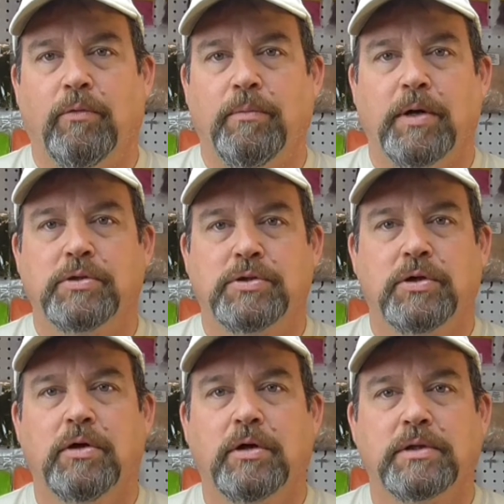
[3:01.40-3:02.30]
most
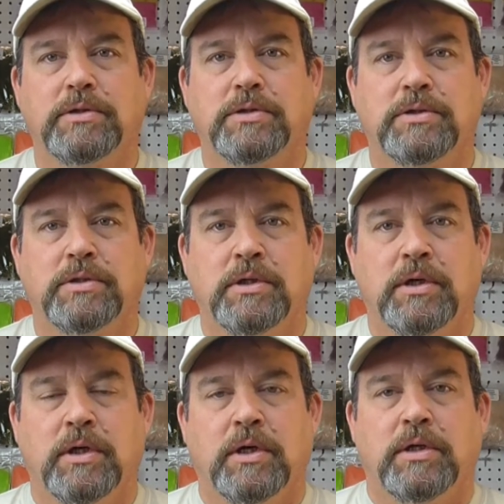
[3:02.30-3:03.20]
hooks.
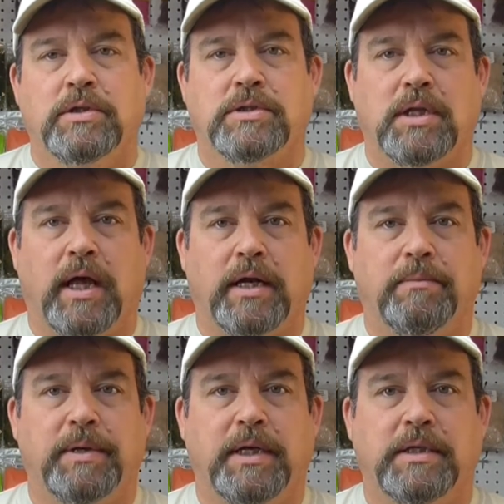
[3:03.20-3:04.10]

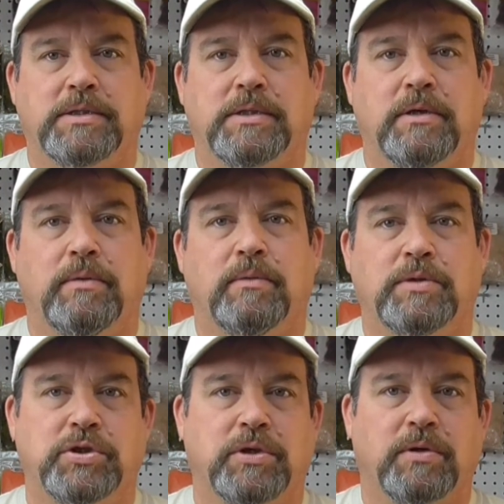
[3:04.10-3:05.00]
Slotted beads,
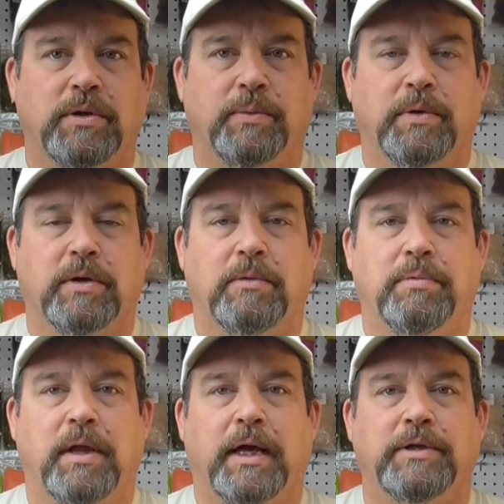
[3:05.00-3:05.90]
generally we're going to
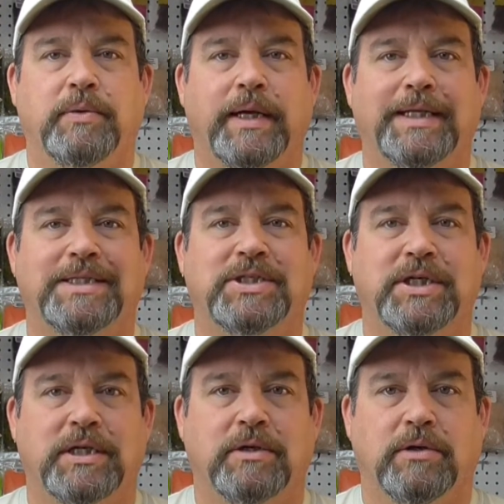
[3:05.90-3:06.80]
apply to a
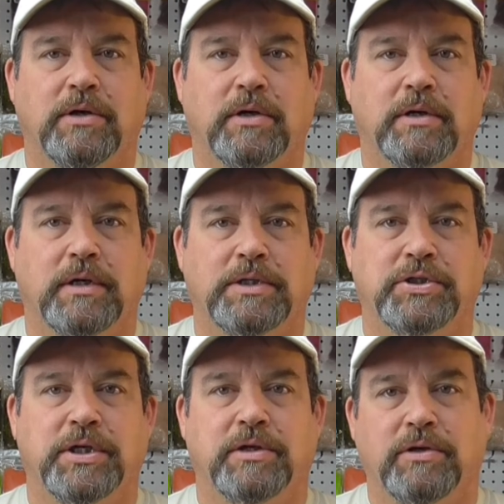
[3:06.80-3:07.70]
jig hook. A
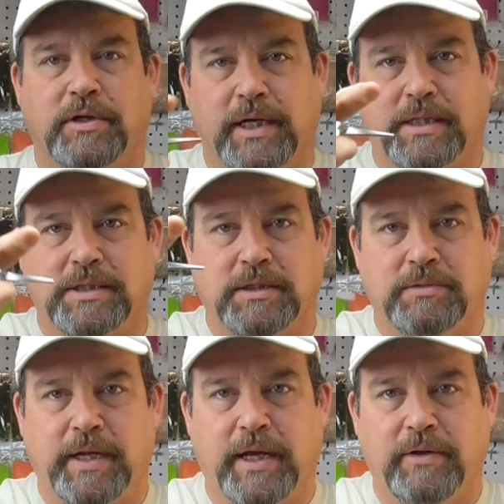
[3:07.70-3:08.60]
jig hook has a
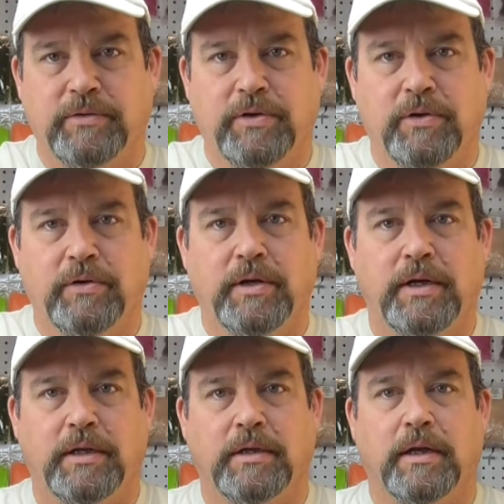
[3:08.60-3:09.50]
downturn
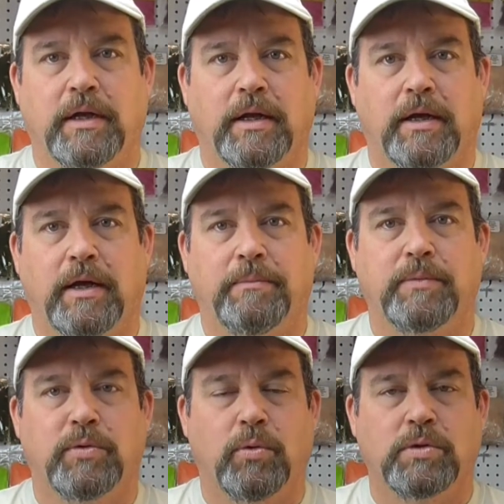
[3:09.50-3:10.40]

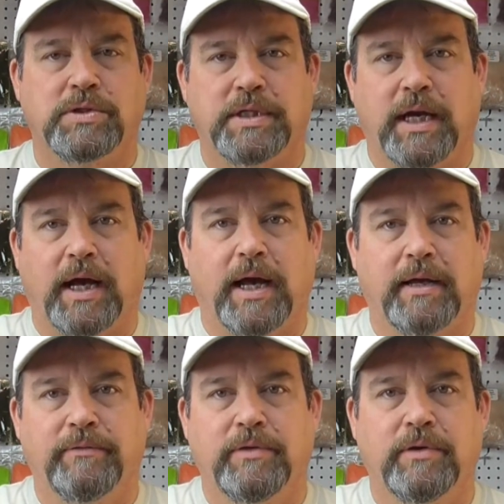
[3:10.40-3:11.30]
up towards the eye
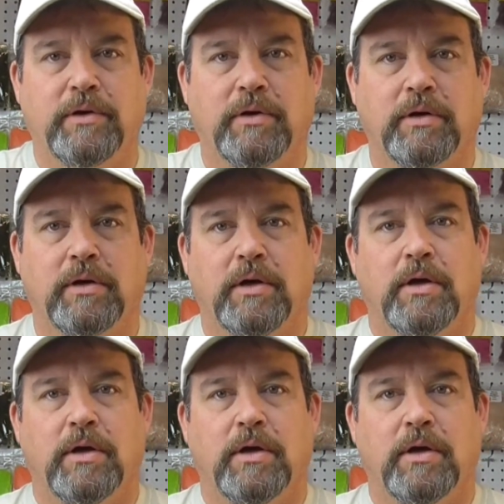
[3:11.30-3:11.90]
of the hook.